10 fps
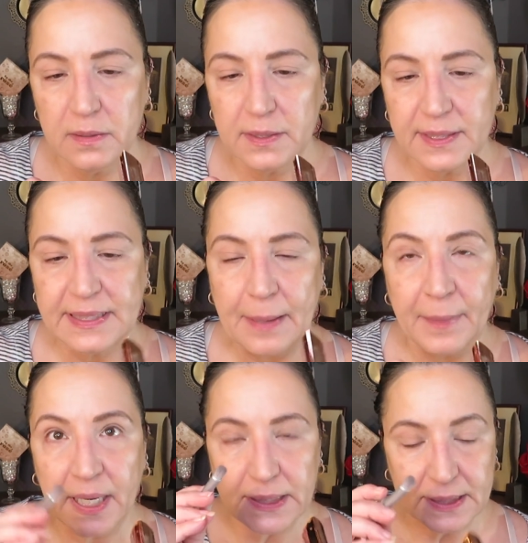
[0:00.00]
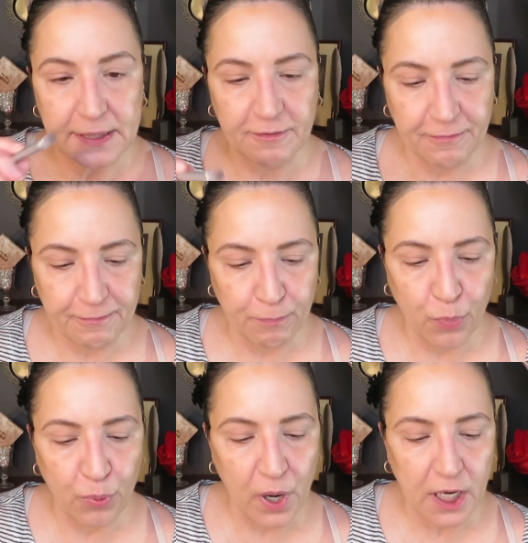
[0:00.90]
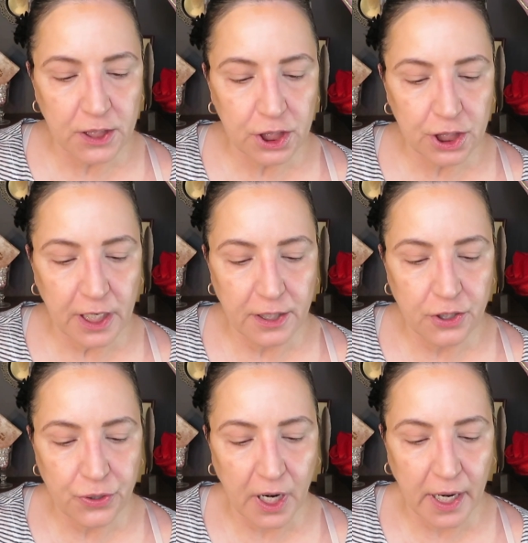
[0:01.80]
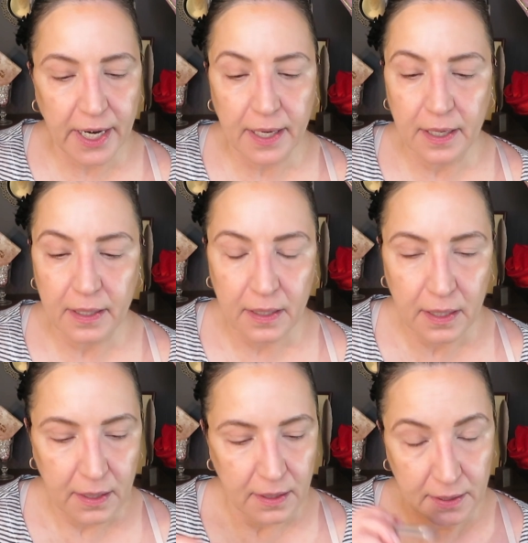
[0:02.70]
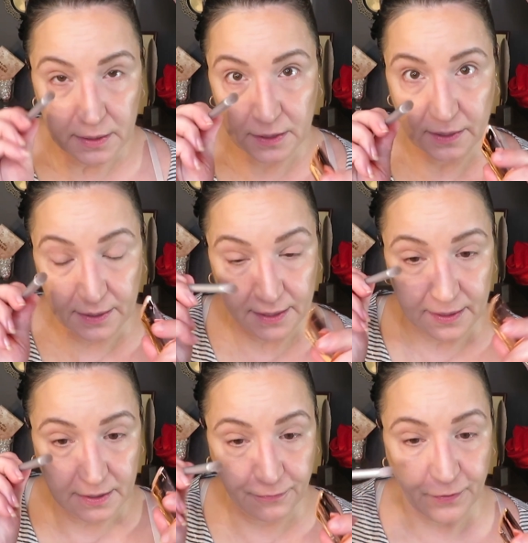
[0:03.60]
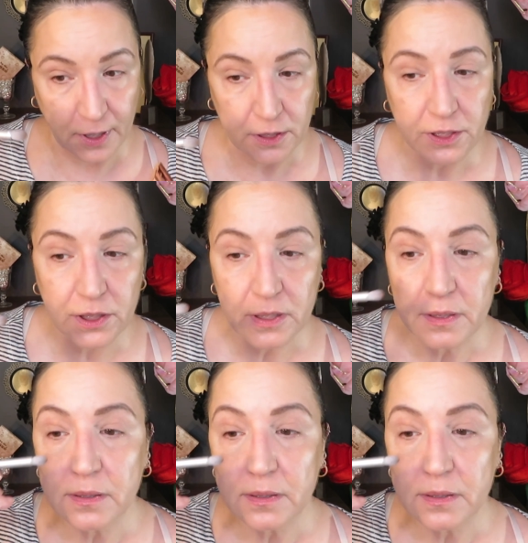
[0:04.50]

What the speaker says: semi-stiff brush and try, this is a first.